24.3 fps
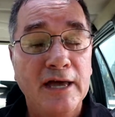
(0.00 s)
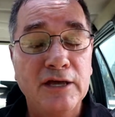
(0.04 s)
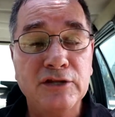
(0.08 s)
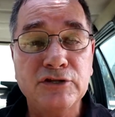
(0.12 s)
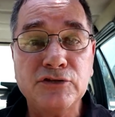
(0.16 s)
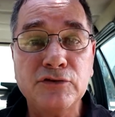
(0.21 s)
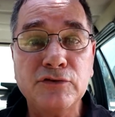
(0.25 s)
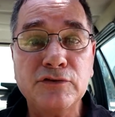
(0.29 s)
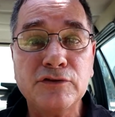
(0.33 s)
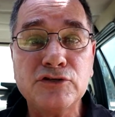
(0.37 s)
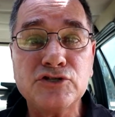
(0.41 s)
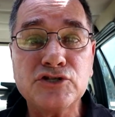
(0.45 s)

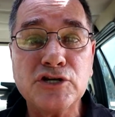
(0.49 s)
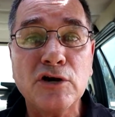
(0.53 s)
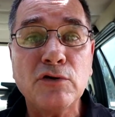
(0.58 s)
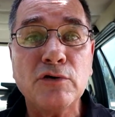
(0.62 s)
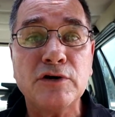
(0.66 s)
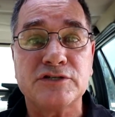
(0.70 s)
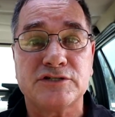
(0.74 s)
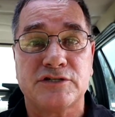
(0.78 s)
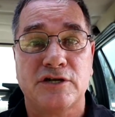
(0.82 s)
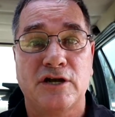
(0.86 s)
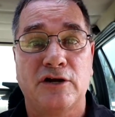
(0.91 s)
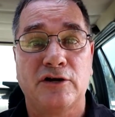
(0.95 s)
and do the
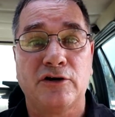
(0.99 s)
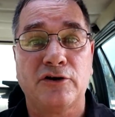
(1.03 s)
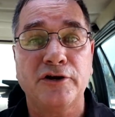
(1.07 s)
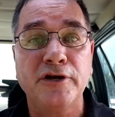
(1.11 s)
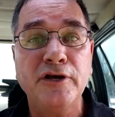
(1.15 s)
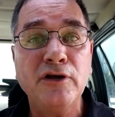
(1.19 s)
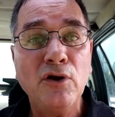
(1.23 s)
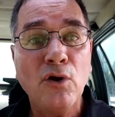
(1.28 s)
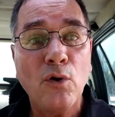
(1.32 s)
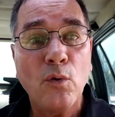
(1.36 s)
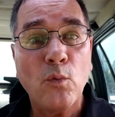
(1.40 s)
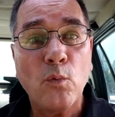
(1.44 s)
Joe is
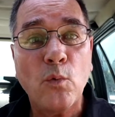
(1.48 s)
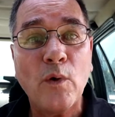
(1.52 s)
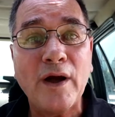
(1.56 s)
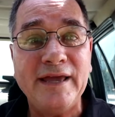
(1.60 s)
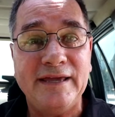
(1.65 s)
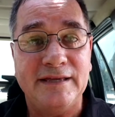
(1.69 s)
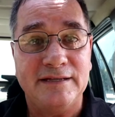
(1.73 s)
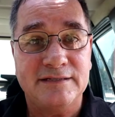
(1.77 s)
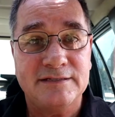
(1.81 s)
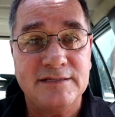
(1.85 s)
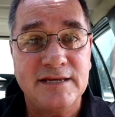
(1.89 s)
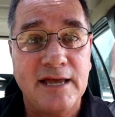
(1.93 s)
Hungry
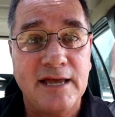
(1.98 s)
weight